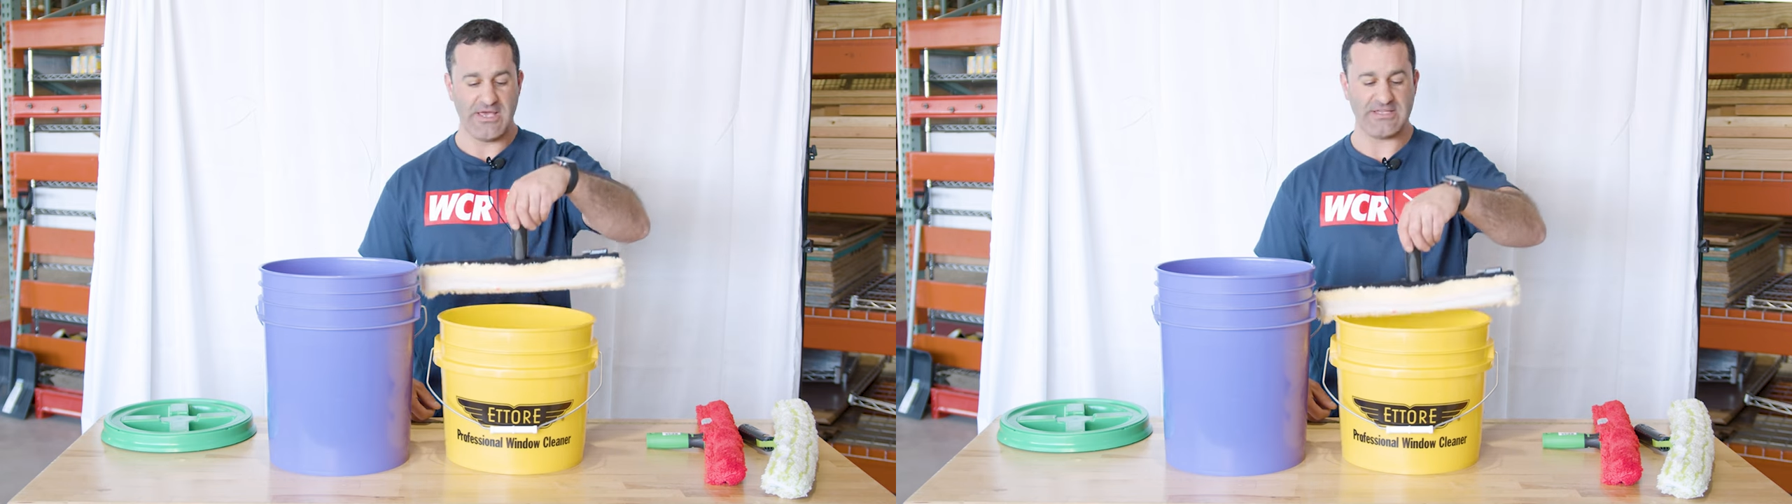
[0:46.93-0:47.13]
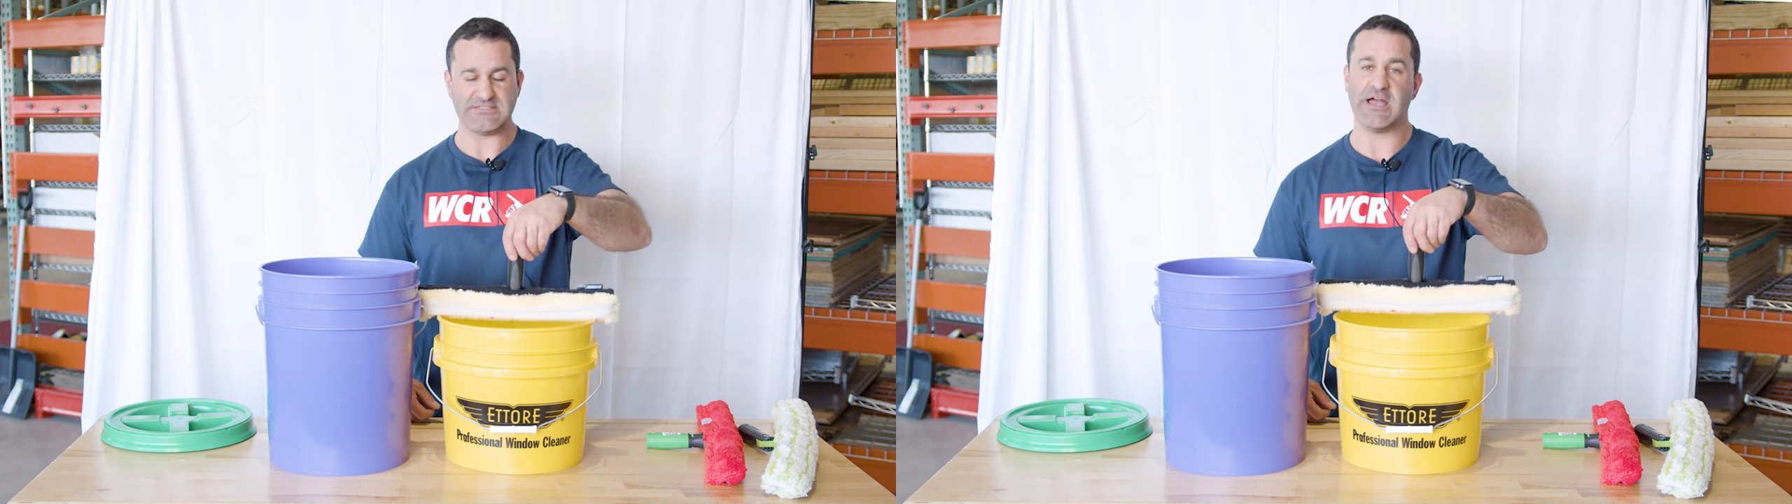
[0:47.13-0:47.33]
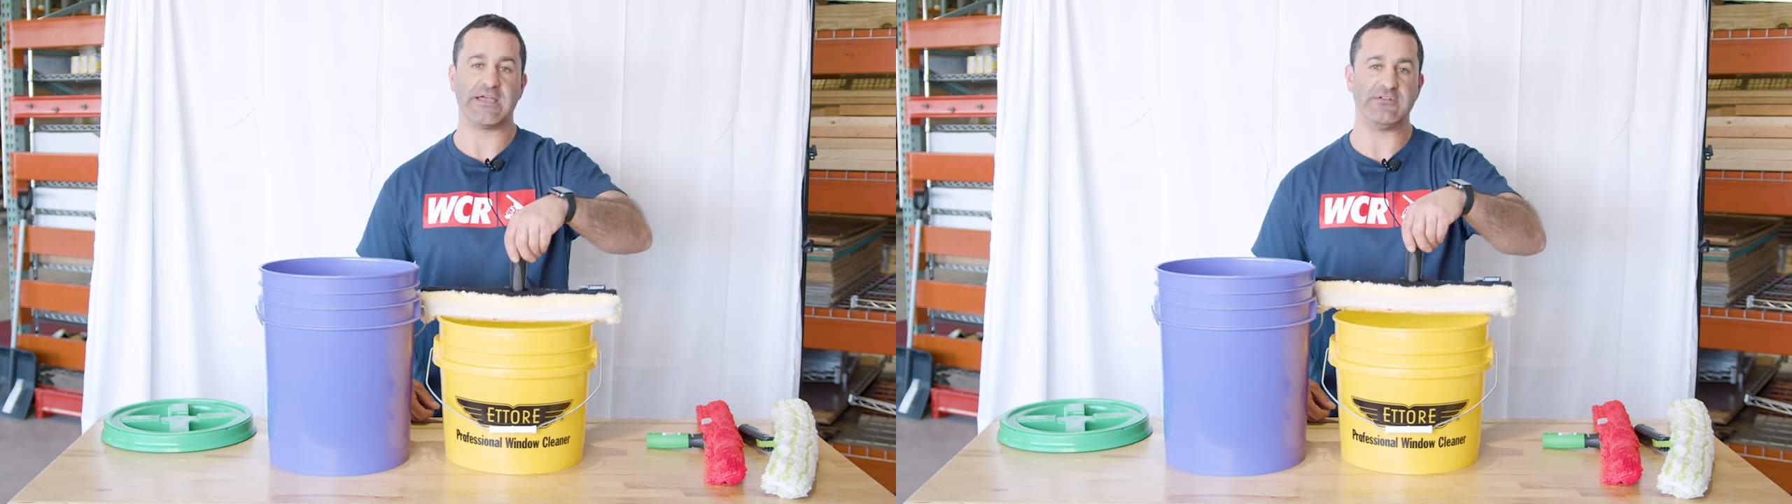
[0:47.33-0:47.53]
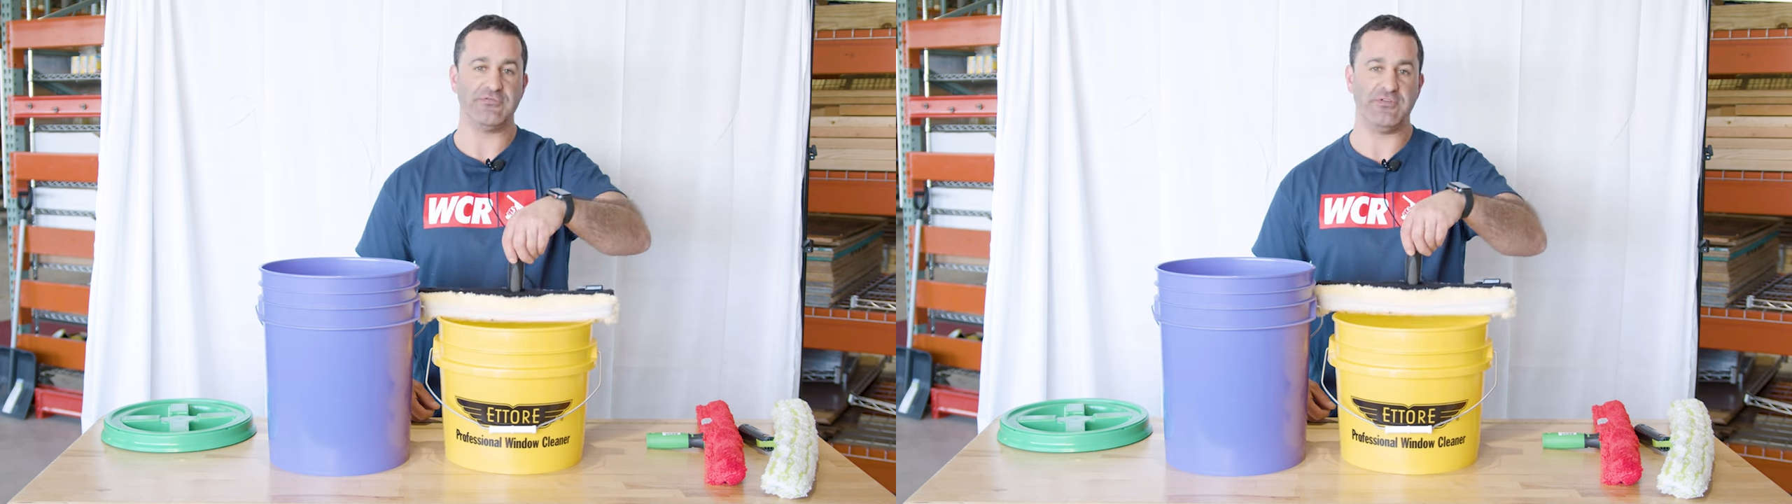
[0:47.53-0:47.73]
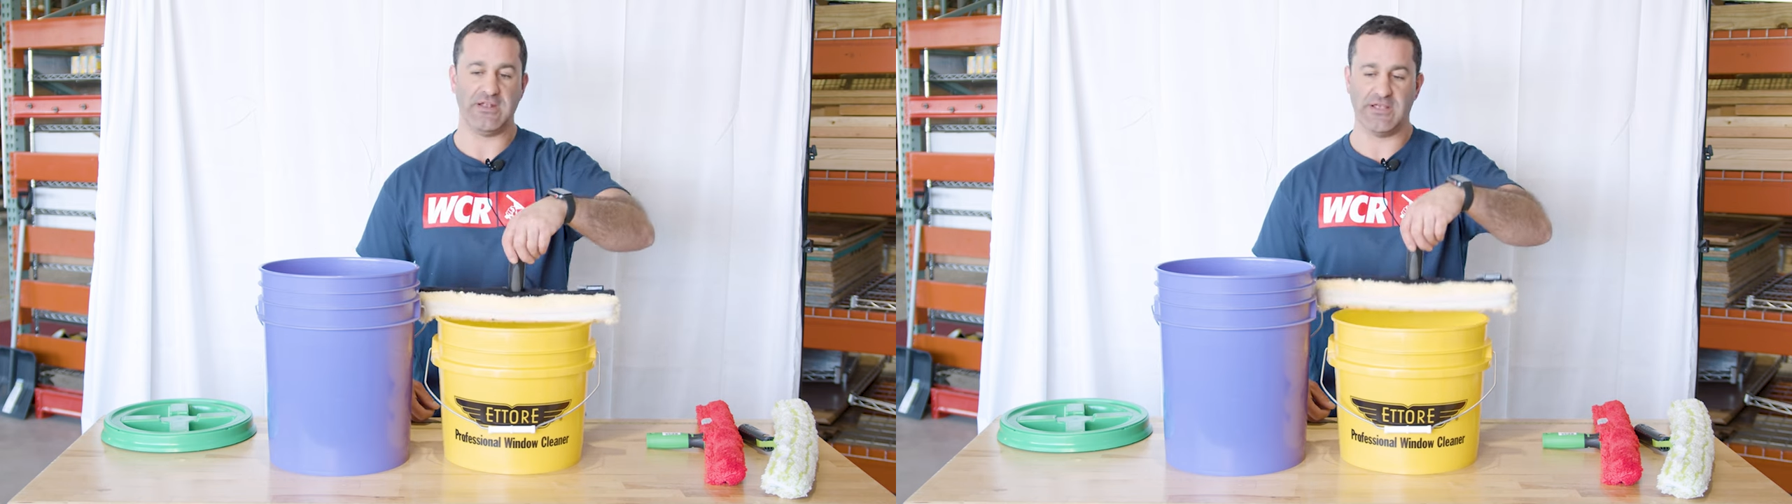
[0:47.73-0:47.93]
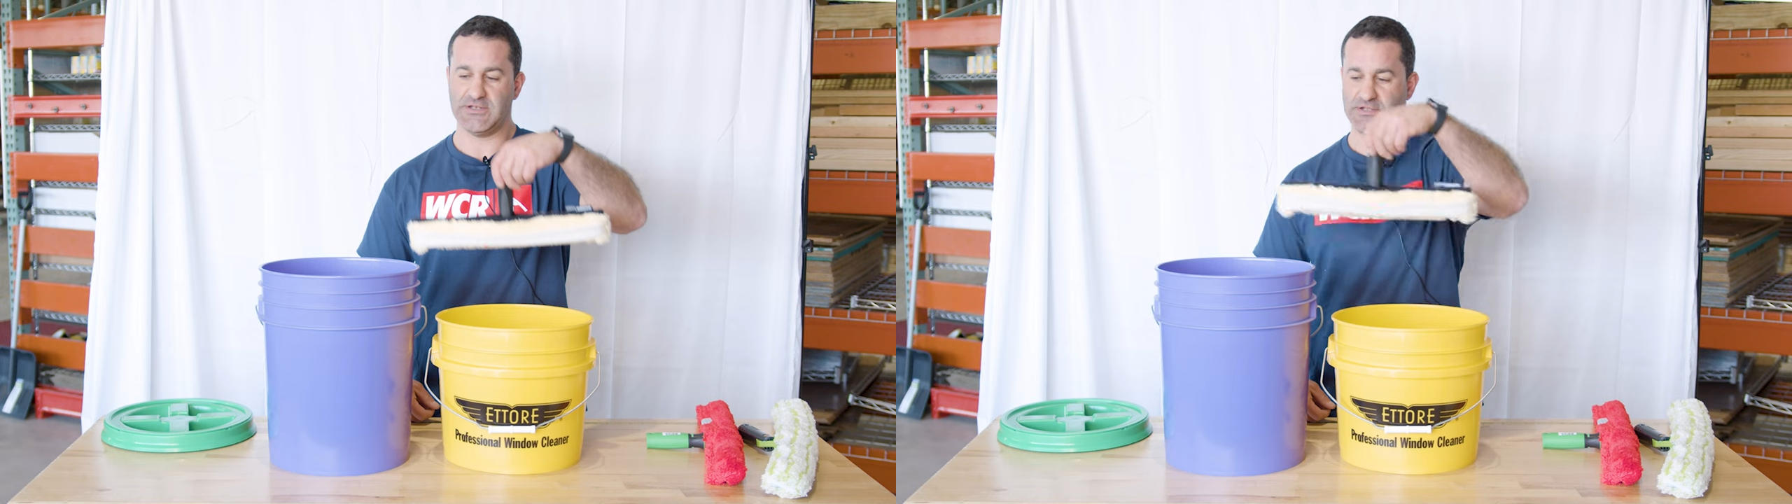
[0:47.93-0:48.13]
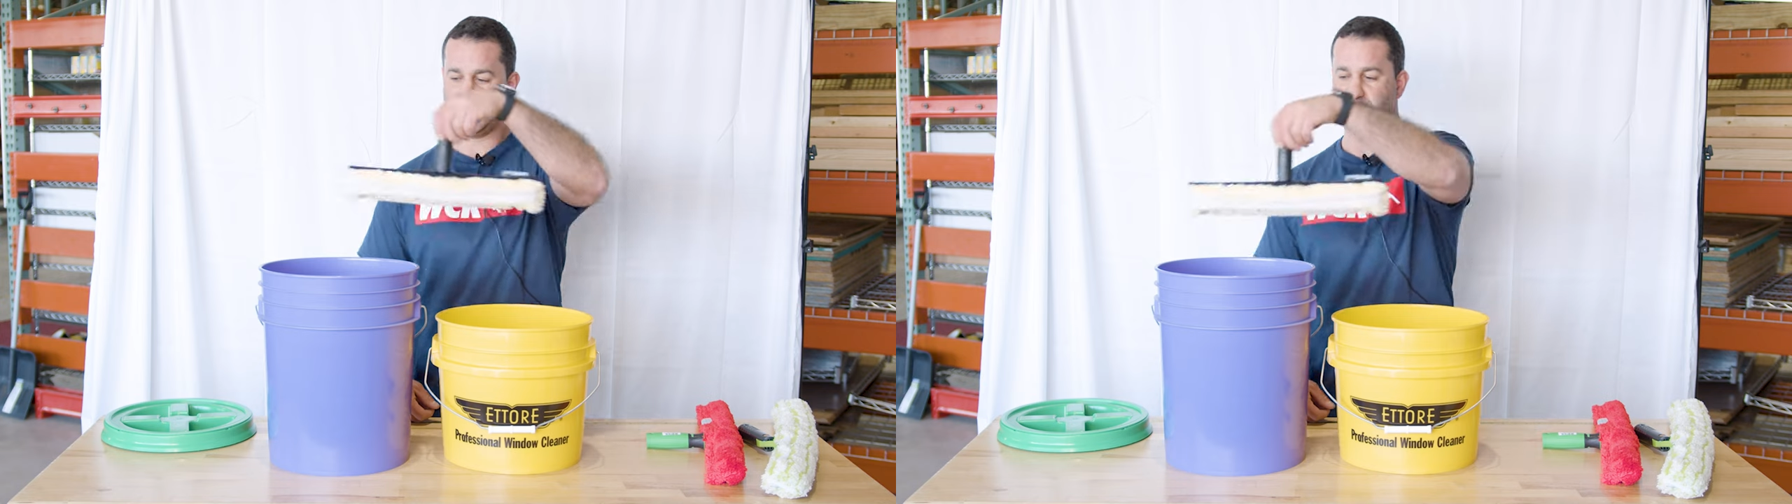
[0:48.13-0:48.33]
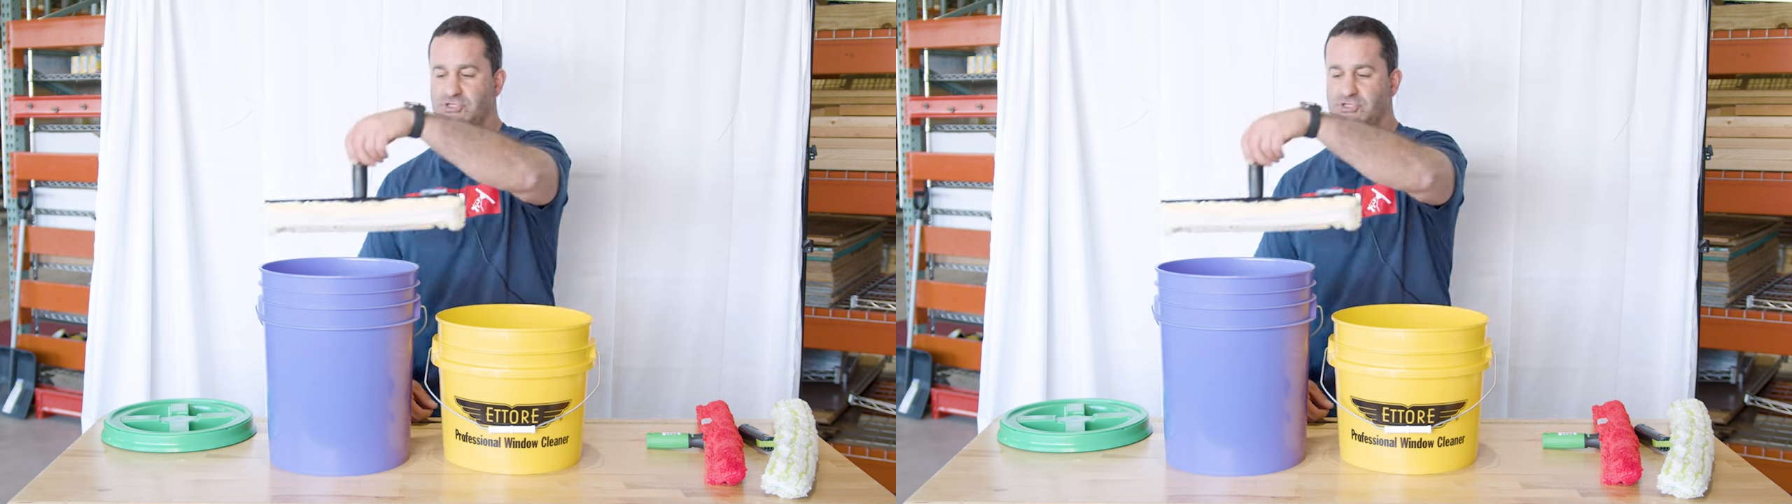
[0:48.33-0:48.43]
it's not going to fit in